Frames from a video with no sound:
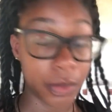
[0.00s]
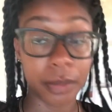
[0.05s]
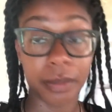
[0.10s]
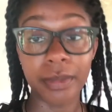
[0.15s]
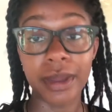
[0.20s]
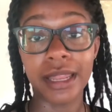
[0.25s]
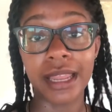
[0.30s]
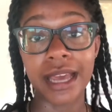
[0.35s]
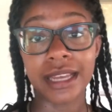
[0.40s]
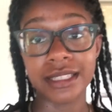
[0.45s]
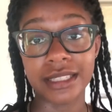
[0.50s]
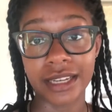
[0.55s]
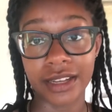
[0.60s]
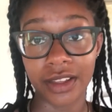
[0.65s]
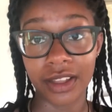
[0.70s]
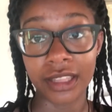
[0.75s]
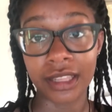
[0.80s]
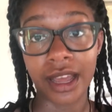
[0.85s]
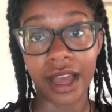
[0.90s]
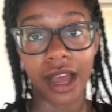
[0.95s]
my last day
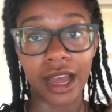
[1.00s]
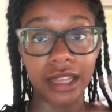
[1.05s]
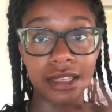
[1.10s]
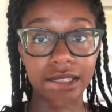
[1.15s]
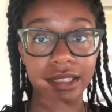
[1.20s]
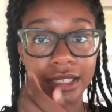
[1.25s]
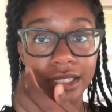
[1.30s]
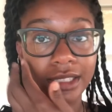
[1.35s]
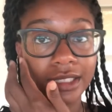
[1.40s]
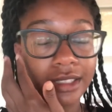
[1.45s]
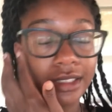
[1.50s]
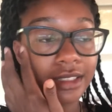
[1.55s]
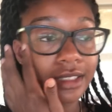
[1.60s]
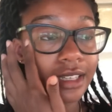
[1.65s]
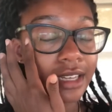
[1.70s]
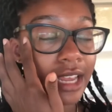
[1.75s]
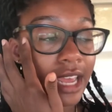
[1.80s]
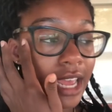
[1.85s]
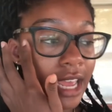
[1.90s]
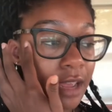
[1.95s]
on the island.
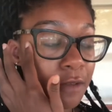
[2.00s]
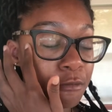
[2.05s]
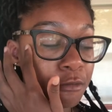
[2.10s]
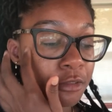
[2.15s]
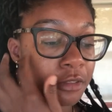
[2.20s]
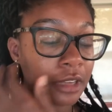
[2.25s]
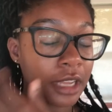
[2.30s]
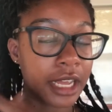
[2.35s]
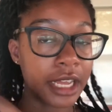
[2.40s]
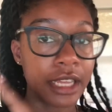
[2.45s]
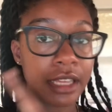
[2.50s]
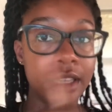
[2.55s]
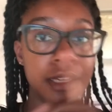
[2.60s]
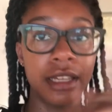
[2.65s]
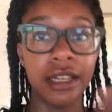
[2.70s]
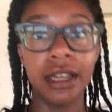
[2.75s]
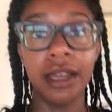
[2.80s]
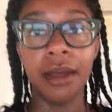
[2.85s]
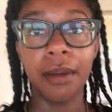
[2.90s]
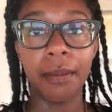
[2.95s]
Today I'm flying
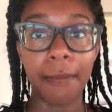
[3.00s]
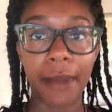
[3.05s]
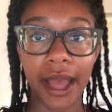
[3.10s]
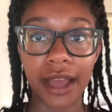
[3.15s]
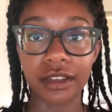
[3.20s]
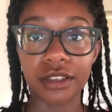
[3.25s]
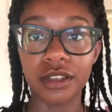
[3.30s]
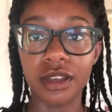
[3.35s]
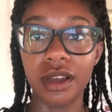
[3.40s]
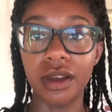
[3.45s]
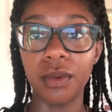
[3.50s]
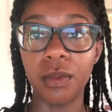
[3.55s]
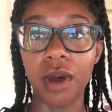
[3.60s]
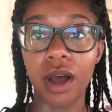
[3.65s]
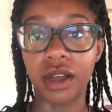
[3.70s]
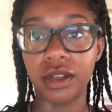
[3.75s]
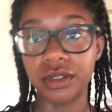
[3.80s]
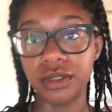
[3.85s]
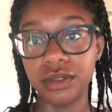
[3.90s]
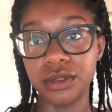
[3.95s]
back to
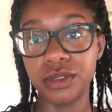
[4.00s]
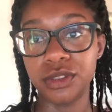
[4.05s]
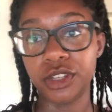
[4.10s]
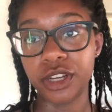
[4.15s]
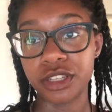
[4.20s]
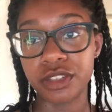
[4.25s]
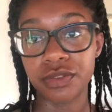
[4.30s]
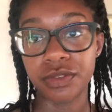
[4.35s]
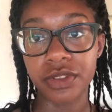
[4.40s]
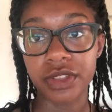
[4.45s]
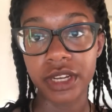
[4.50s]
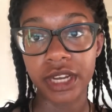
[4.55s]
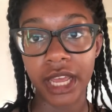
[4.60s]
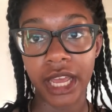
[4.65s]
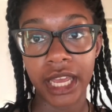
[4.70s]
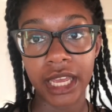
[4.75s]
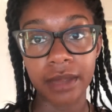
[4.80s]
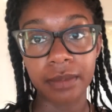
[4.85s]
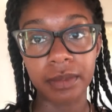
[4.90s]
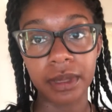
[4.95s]
Oahu just for the
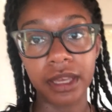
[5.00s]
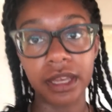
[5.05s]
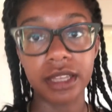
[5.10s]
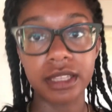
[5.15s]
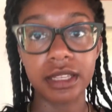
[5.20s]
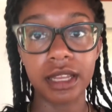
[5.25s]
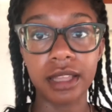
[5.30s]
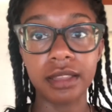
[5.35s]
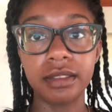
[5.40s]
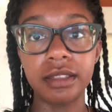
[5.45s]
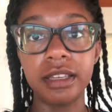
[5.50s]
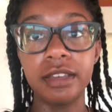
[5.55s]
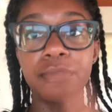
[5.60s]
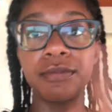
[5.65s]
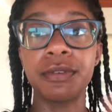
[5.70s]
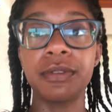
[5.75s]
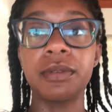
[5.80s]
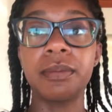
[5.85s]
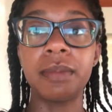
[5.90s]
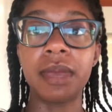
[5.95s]
night because I leave
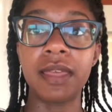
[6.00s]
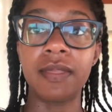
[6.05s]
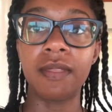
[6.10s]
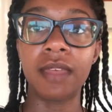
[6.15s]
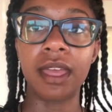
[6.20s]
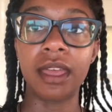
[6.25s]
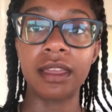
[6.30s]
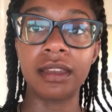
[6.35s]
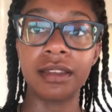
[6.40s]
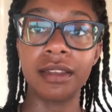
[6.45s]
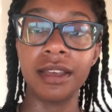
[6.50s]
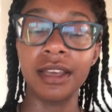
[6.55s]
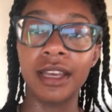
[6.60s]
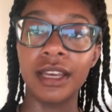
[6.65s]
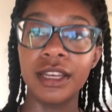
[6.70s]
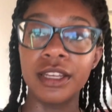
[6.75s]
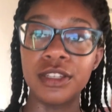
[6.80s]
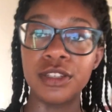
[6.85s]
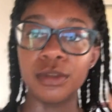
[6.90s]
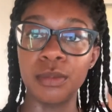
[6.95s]
for the mainland
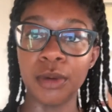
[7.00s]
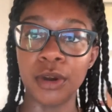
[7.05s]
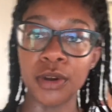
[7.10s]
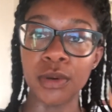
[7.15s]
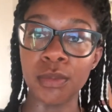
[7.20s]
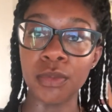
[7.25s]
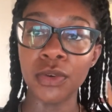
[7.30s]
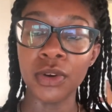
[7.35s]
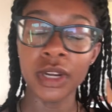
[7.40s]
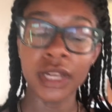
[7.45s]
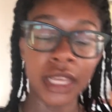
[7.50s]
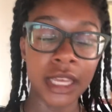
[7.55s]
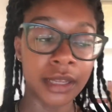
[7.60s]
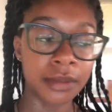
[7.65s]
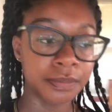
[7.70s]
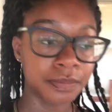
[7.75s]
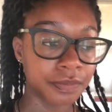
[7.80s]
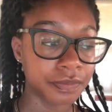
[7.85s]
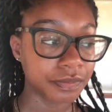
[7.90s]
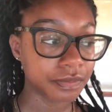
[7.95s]
tomorrow
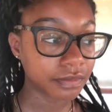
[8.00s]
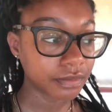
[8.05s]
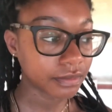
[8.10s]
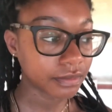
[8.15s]
morning,